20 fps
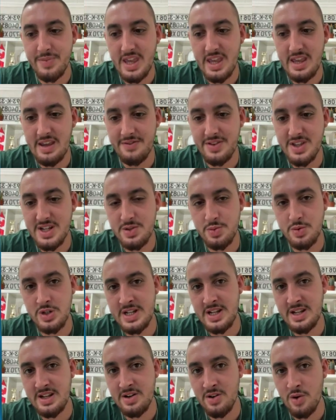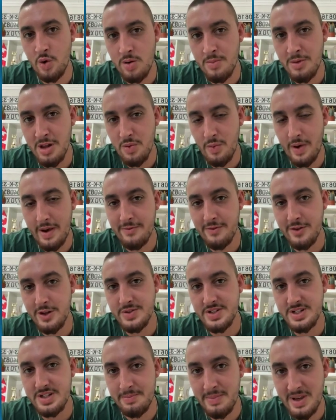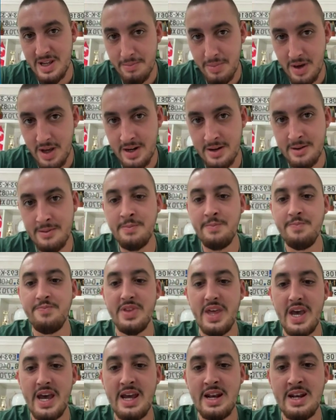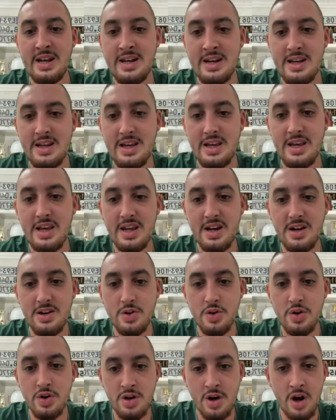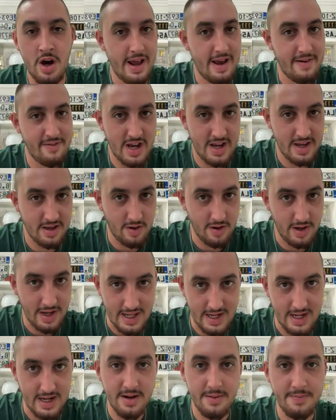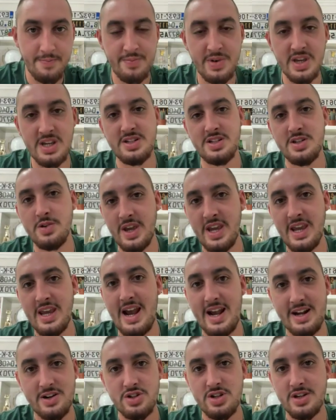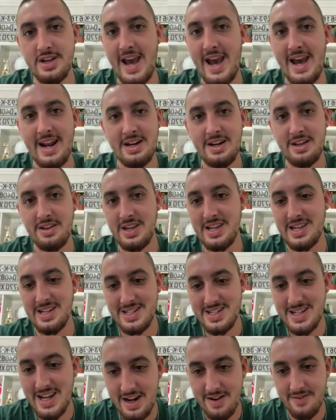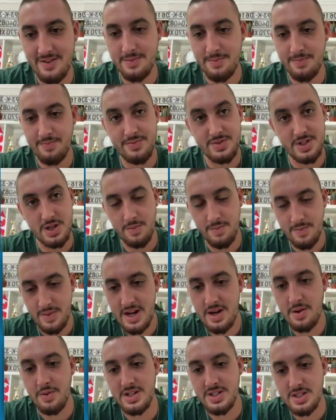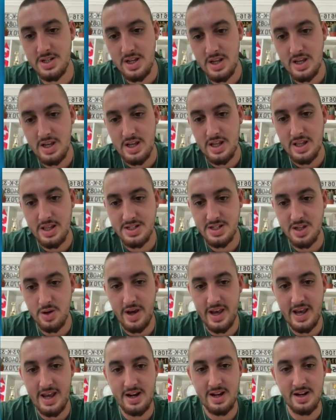if this was a normal Webflow submit button, then it could not have an icon in it because you can't actually add anything inside of it. So anyways, let's go ahead